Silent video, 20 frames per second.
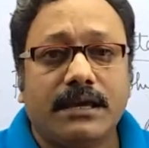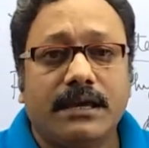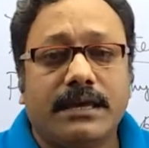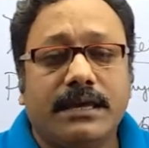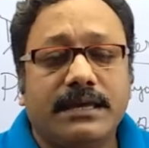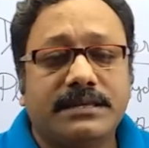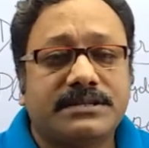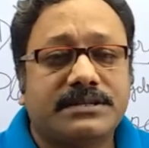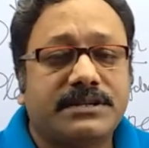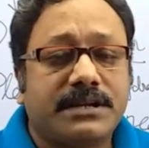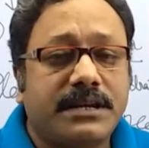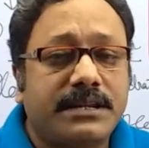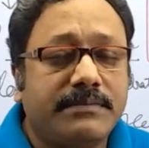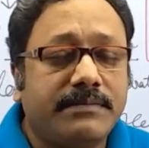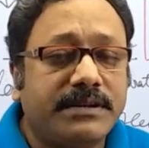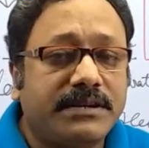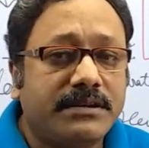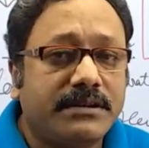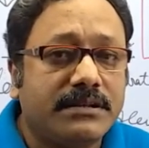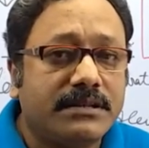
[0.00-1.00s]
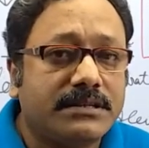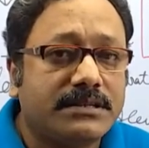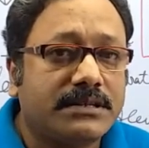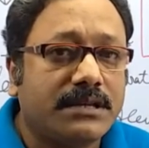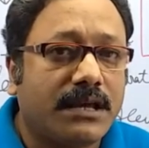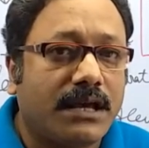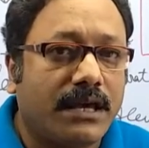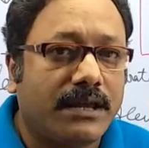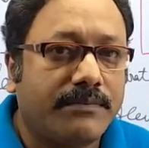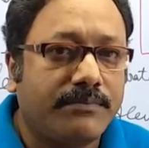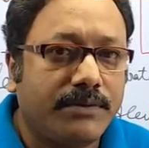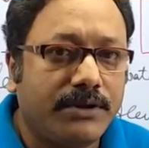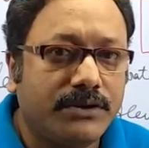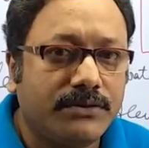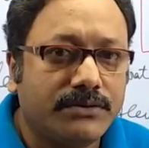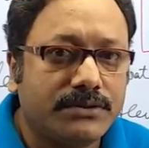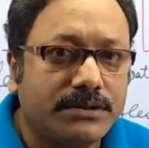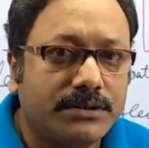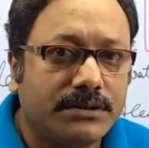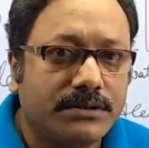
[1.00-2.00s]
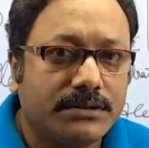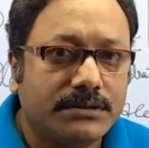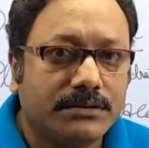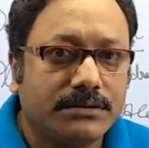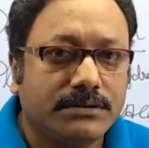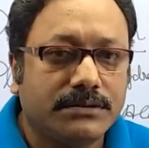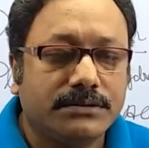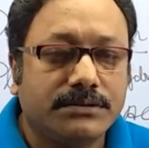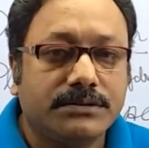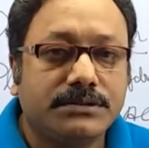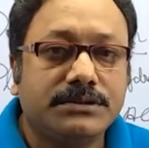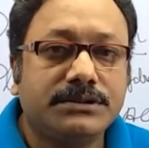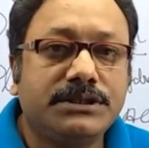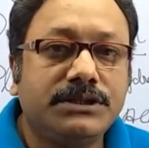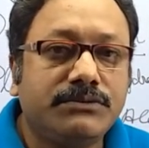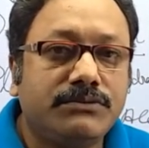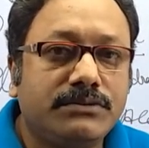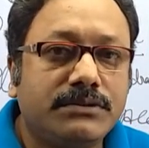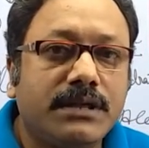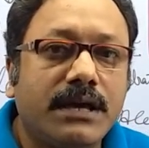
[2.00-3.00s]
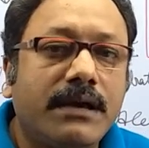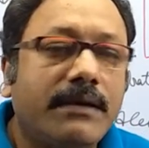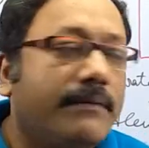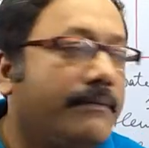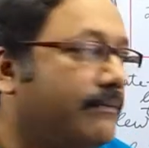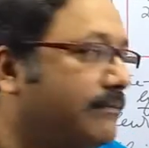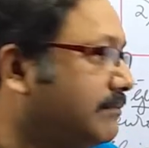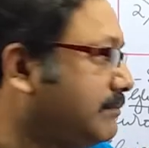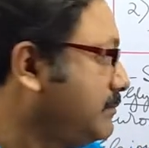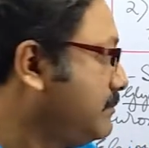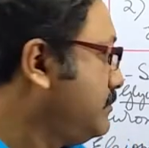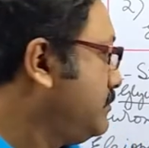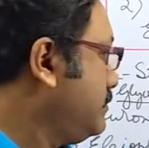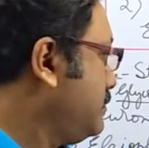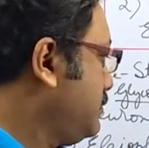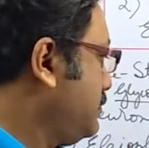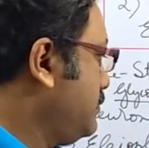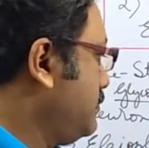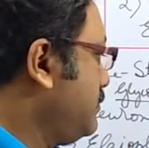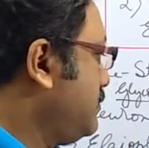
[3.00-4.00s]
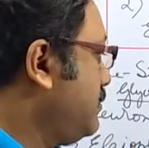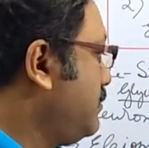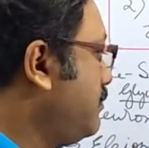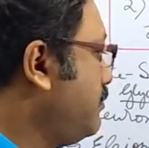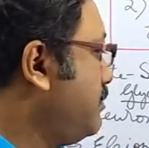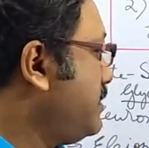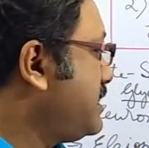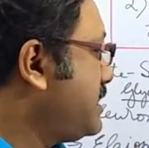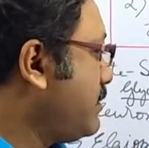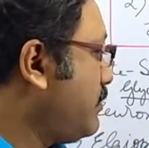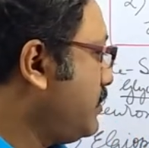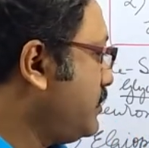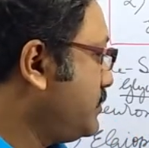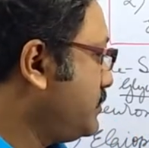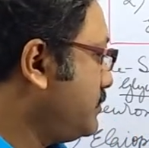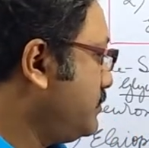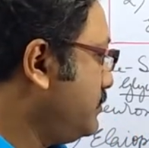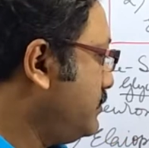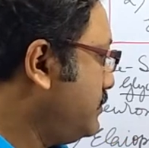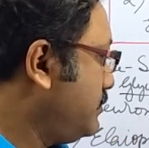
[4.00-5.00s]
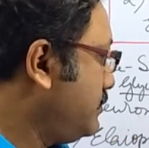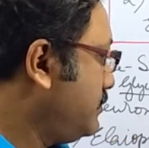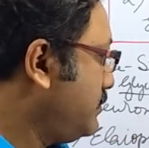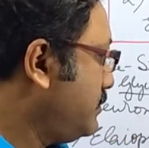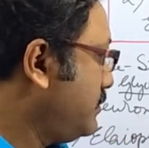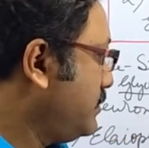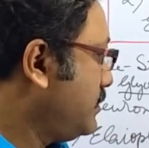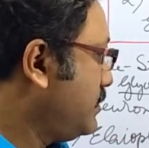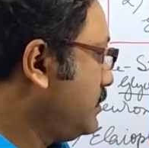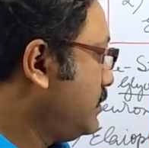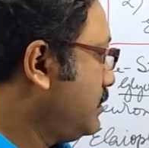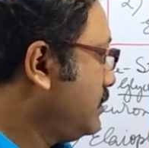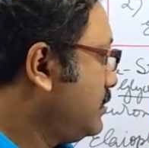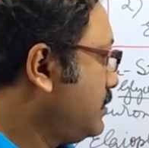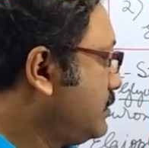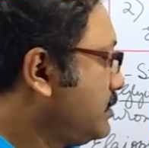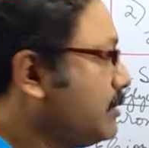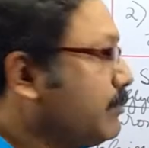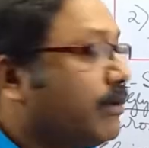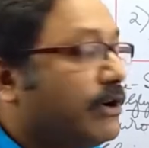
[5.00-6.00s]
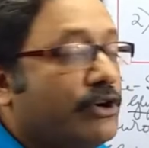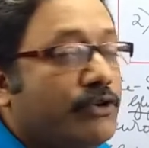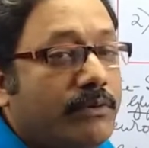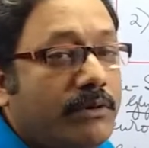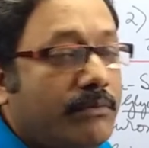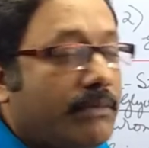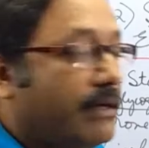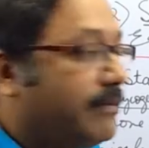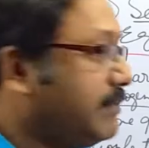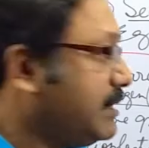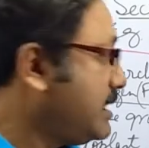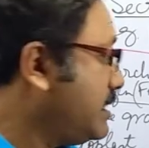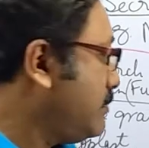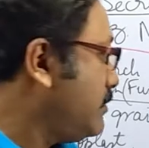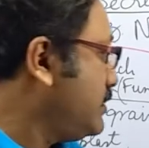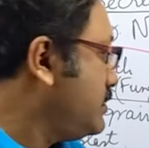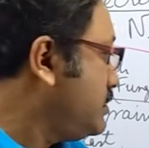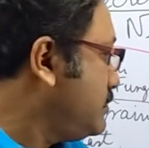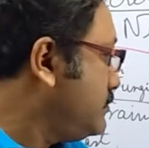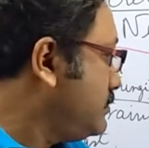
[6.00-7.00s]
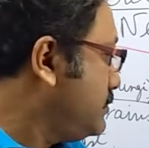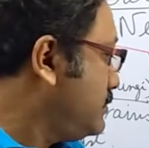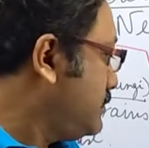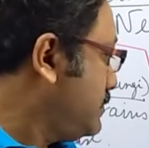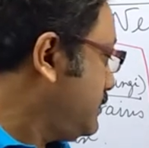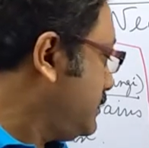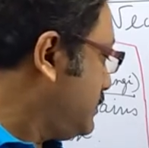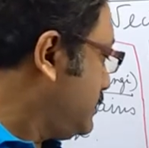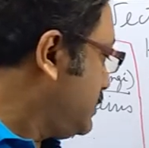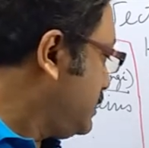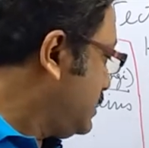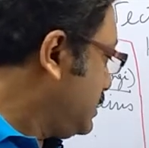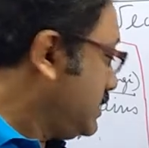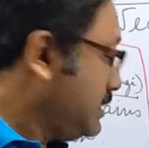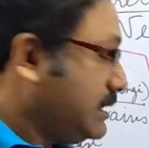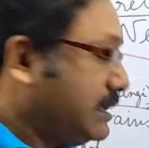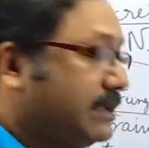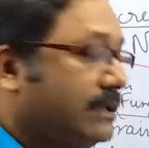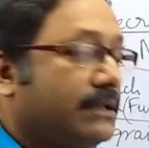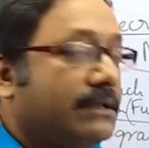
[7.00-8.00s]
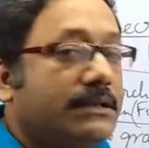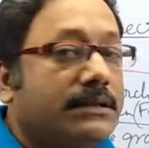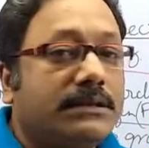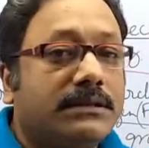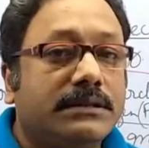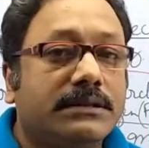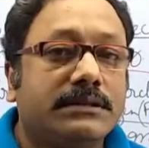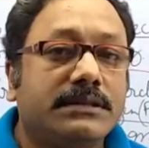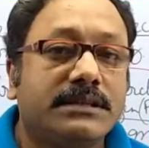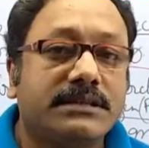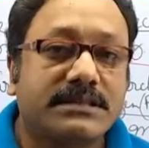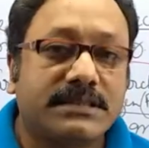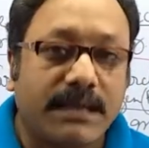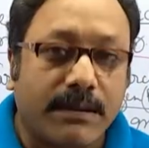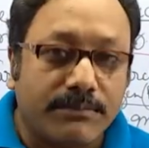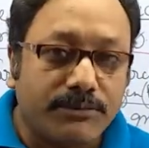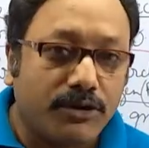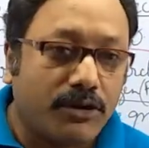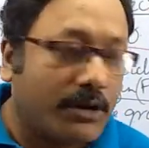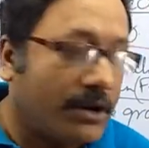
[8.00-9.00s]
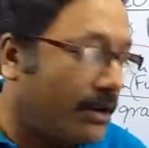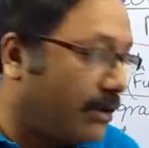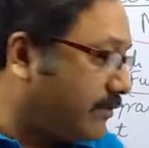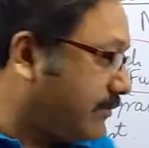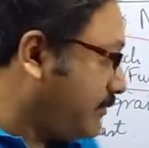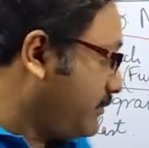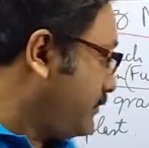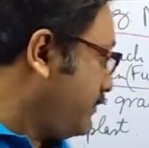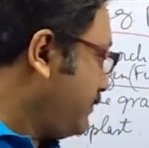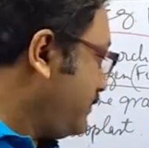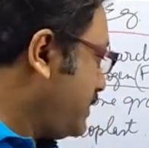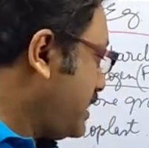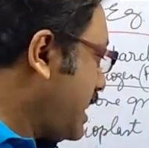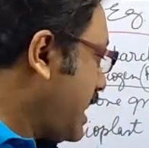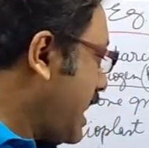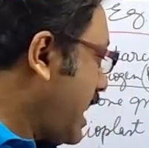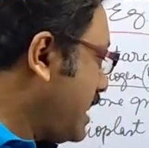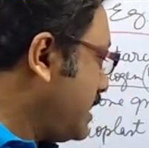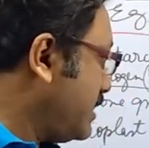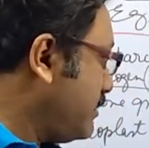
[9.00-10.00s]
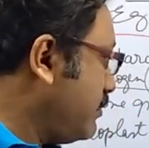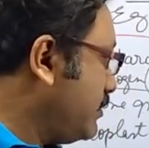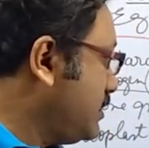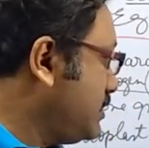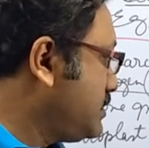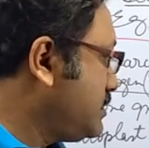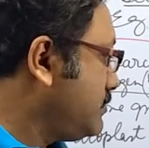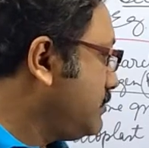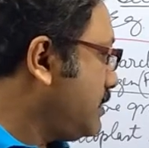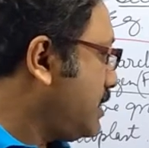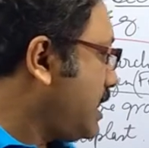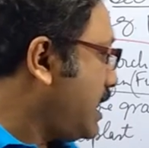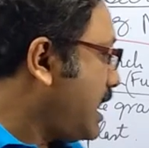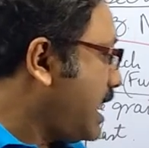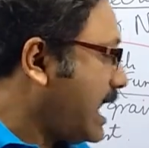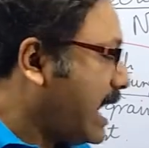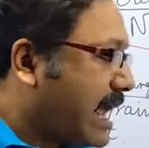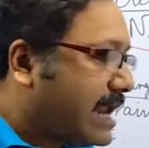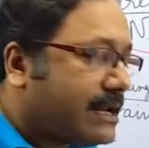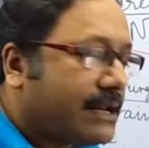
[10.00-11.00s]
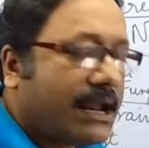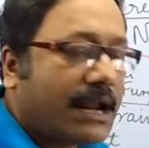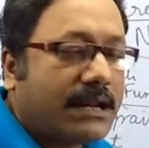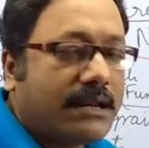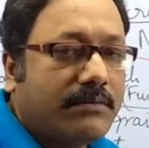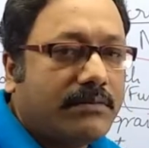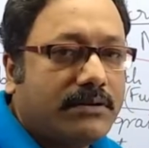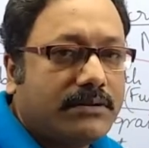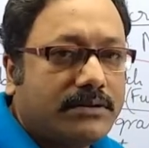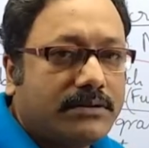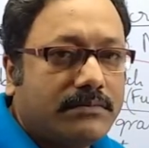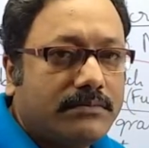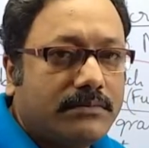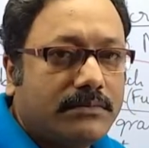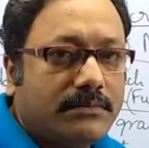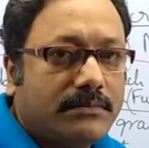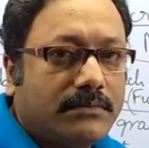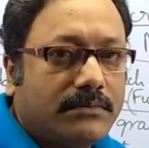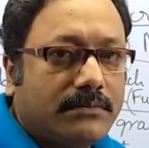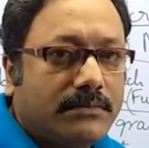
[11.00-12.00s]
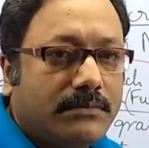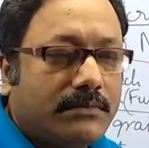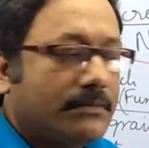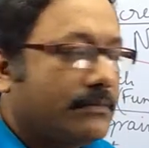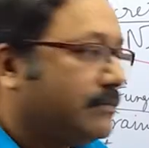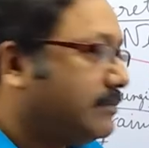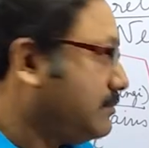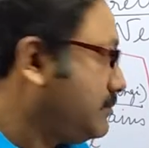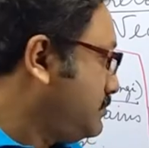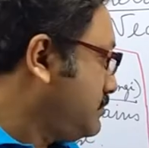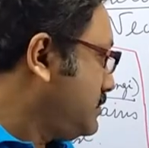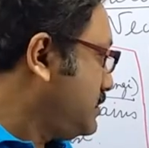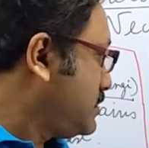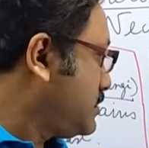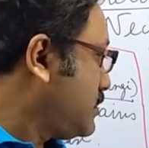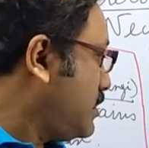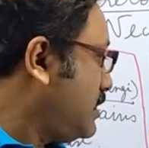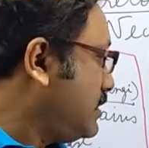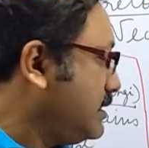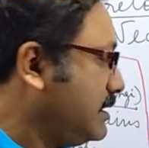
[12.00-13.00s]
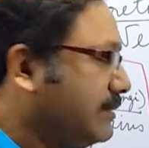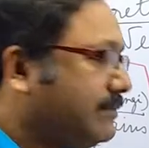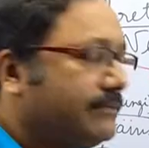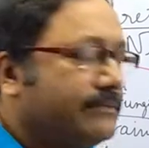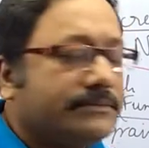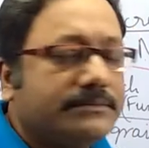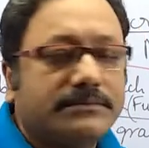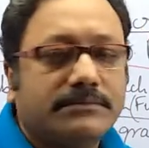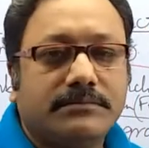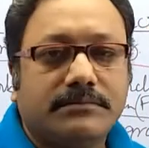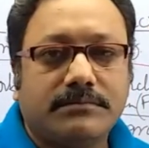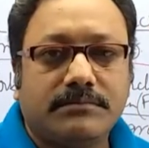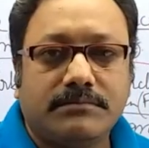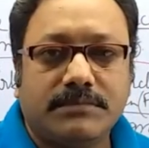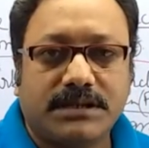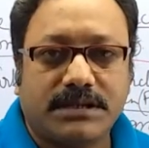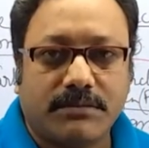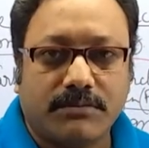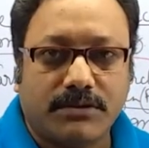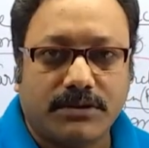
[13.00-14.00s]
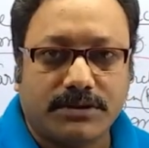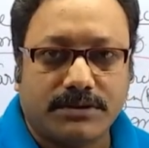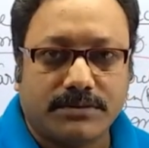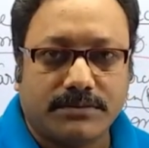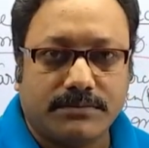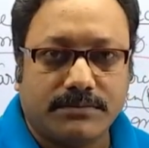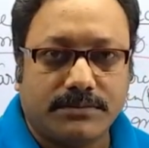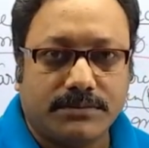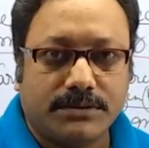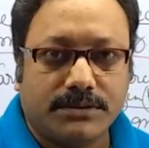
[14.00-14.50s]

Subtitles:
Excretory materials are produced due to the metabolism. Now, what do you mean by metabolism? The sum total of anabolism and catabolism is called the metabolism.